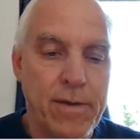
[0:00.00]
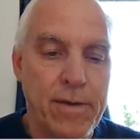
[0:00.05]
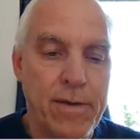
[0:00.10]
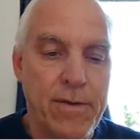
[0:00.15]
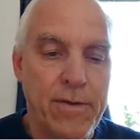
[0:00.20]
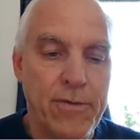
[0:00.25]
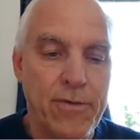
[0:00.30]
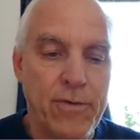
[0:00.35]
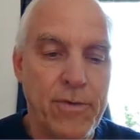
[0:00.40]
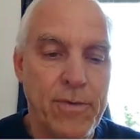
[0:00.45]

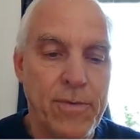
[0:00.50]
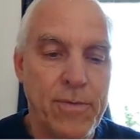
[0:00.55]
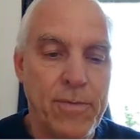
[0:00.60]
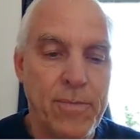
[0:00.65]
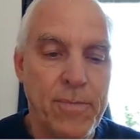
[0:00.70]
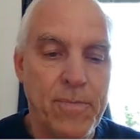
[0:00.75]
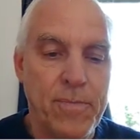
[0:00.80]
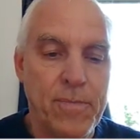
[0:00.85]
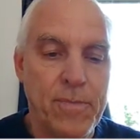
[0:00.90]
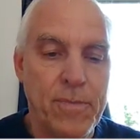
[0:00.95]
He's,
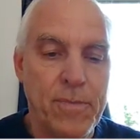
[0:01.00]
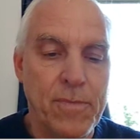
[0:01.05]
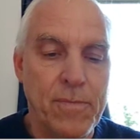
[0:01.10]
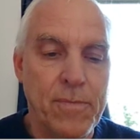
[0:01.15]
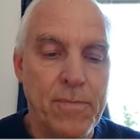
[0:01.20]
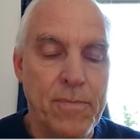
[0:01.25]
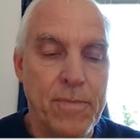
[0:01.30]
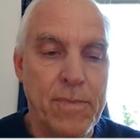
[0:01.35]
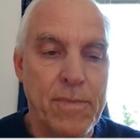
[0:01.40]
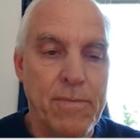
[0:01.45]

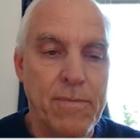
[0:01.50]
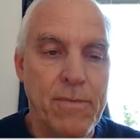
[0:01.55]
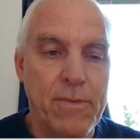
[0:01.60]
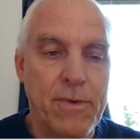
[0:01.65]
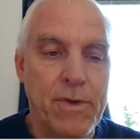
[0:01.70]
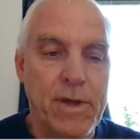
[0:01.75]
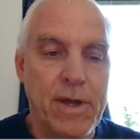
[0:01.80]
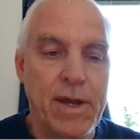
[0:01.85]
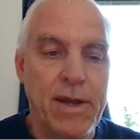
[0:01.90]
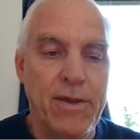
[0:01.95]

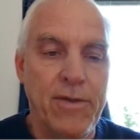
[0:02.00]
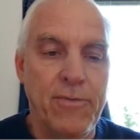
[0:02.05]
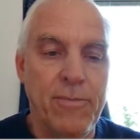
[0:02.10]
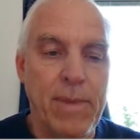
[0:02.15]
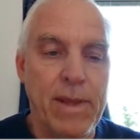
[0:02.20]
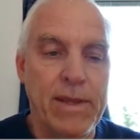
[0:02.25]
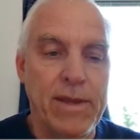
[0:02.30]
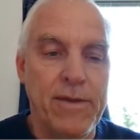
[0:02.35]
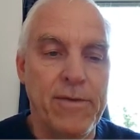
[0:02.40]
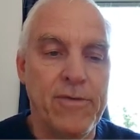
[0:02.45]
okay, he's
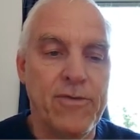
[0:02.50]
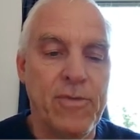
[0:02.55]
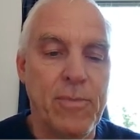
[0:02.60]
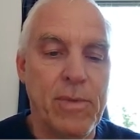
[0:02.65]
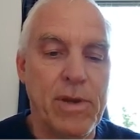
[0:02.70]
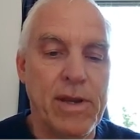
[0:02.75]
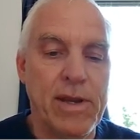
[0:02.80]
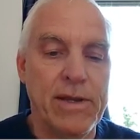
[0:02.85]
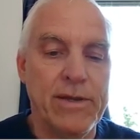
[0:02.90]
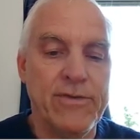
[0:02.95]
making some,
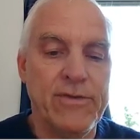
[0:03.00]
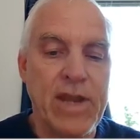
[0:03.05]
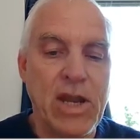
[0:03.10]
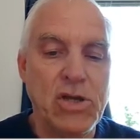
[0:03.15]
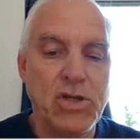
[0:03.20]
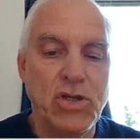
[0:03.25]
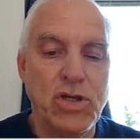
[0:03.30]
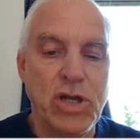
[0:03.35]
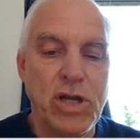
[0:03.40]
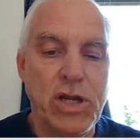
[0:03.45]
an
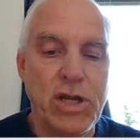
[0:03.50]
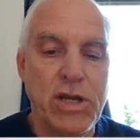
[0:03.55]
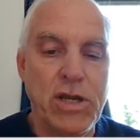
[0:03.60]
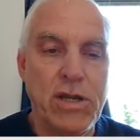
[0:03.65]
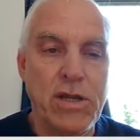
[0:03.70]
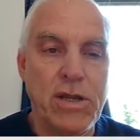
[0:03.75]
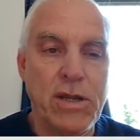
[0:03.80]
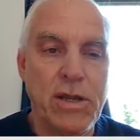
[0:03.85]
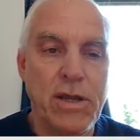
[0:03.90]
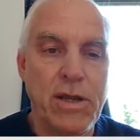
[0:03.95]

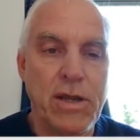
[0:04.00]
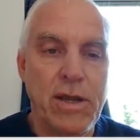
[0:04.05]
extension.